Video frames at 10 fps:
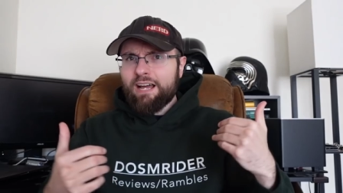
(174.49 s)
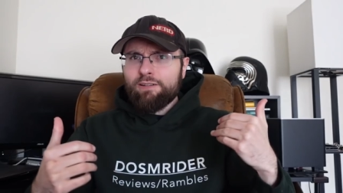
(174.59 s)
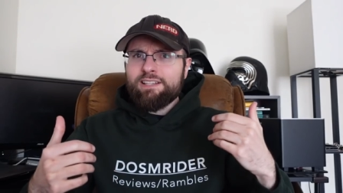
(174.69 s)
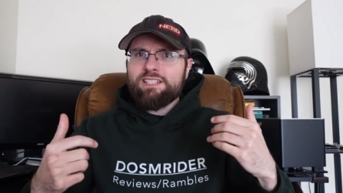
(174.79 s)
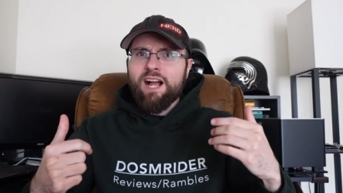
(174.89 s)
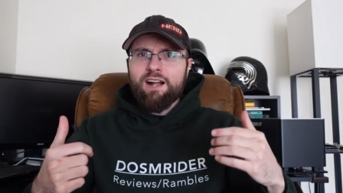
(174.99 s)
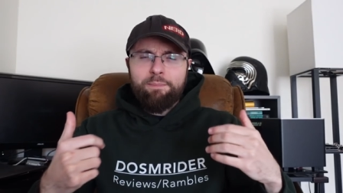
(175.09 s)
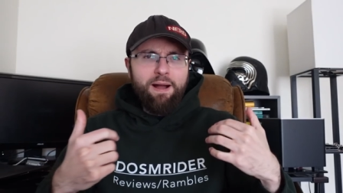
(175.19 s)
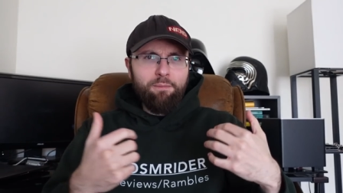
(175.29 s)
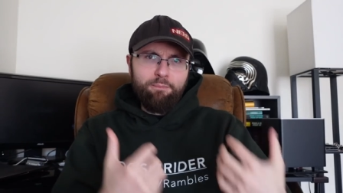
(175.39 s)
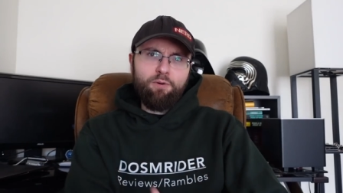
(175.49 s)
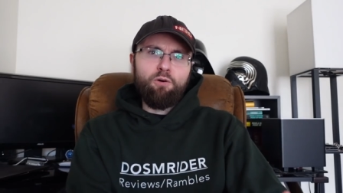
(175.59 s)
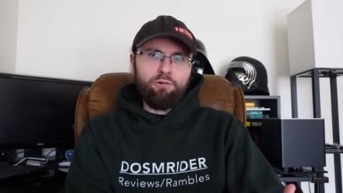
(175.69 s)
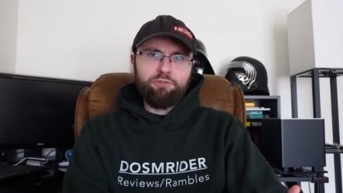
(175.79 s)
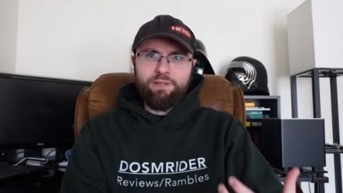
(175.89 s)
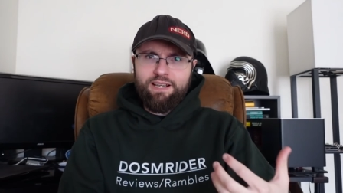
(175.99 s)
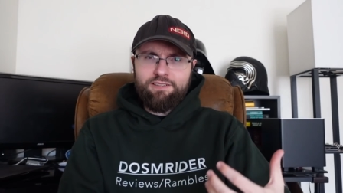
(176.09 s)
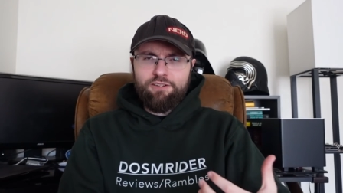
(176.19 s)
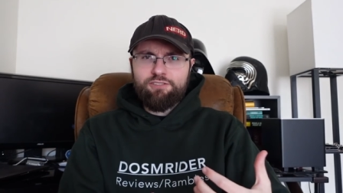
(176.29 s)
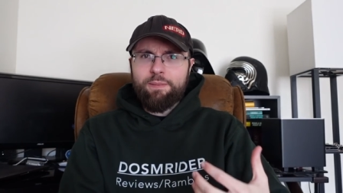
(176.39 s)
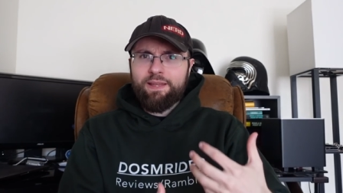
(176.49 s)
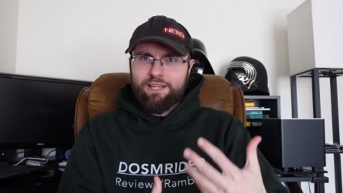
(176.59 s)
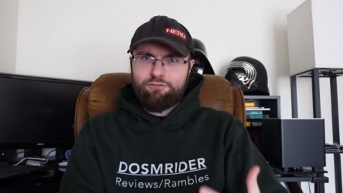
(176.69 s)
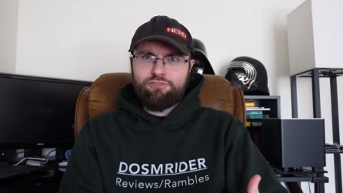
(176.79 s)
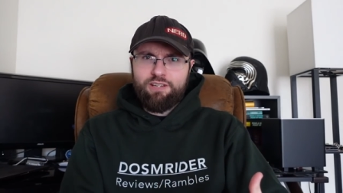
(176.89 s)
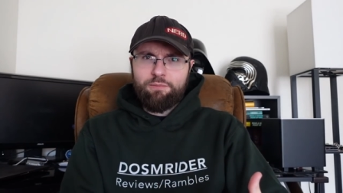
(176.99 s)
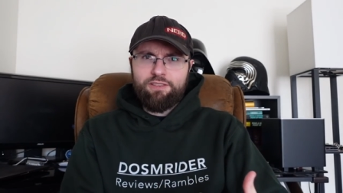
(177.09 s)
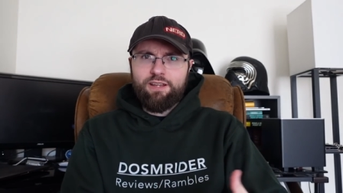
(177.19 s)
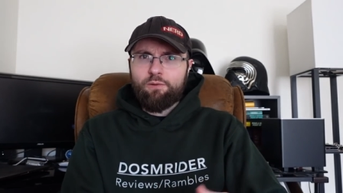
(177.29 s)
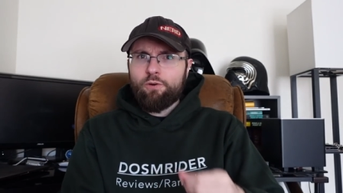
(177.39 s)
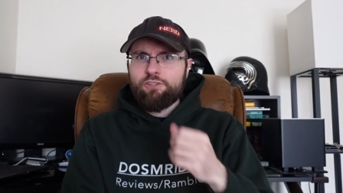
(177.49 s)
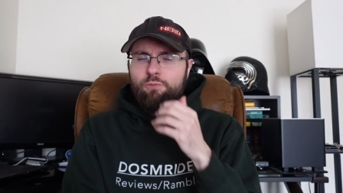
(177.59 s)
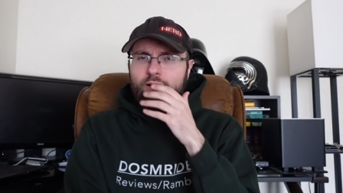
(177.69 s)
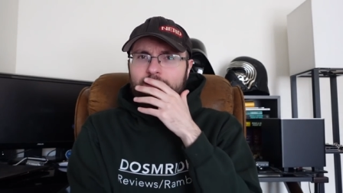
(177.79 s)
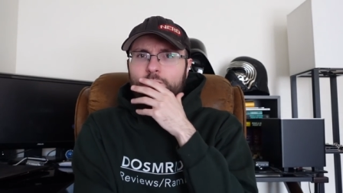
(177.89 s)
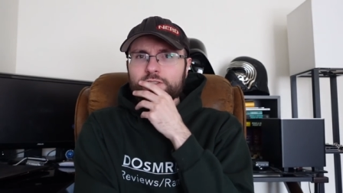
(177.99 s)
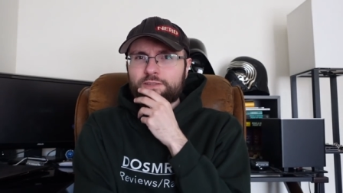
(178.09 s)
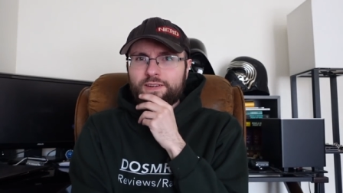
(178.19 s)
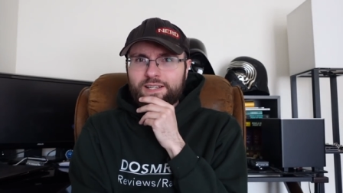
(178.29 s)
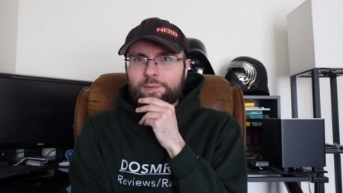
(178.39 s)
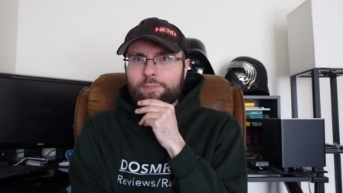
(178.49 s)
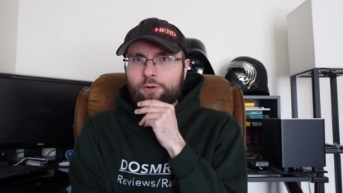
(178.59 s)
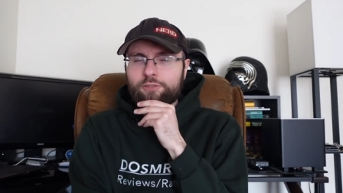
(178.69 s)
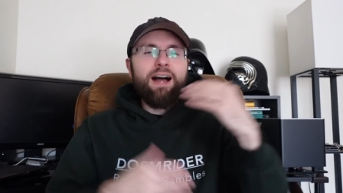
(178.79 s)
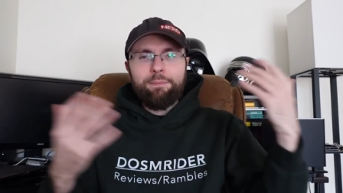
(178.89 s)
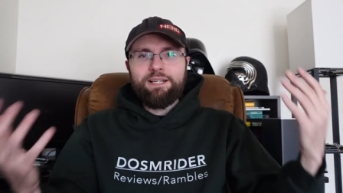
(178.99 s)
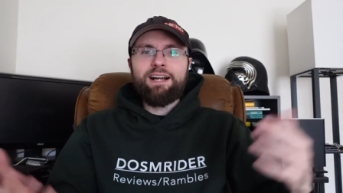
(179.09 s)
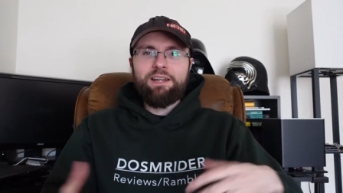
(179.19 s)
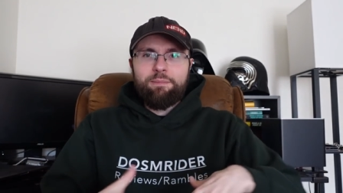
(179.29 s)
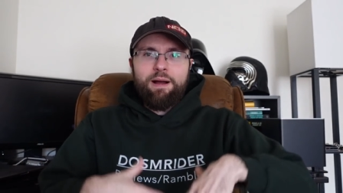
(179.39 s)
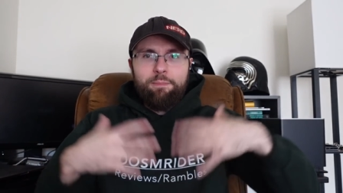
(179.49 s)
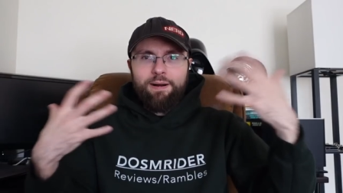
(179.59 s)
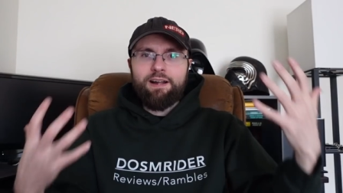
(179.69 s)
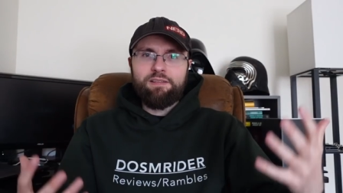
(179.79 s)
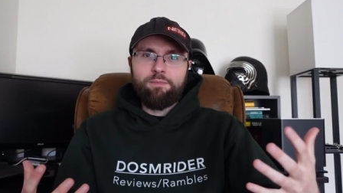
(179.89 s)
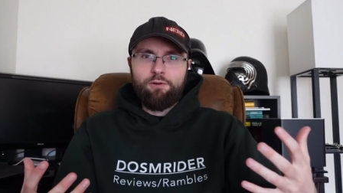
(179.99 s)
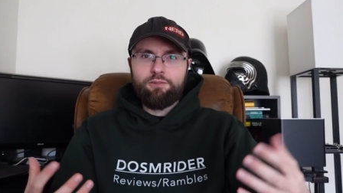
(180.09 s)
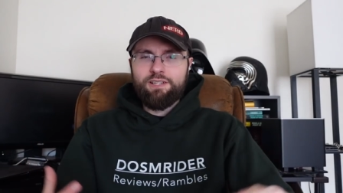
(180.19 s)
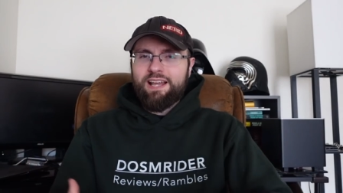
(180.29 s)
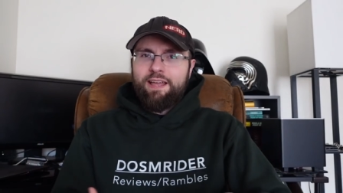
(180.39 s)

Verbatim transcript: Now let's talk about mold, because there's something interesting with there. Which one will develop mold? I'm talking about body mold.